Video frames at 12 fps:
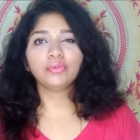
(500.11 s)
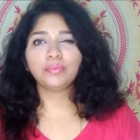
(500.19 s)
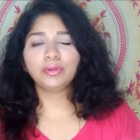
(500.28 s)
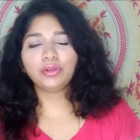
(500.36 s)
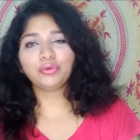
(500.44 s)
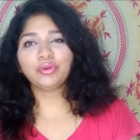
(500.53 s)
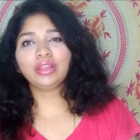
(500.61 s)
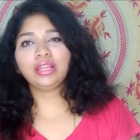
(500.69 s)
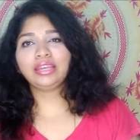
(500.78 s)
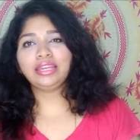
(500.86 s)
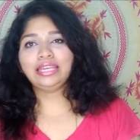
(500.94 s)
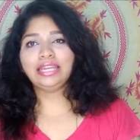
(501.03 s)
you will be knowing
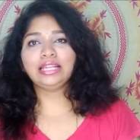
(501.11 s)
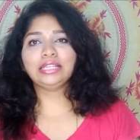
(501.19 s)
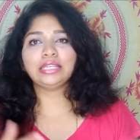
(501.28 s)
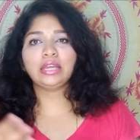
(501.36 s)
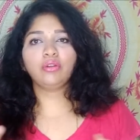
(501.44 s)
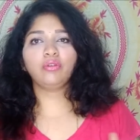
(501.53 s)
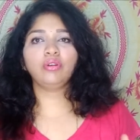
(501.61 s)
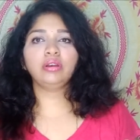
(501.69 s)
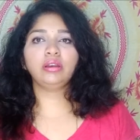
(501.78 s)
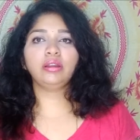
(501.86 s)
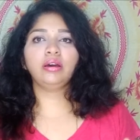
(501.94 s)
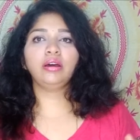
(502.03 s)
the details and all.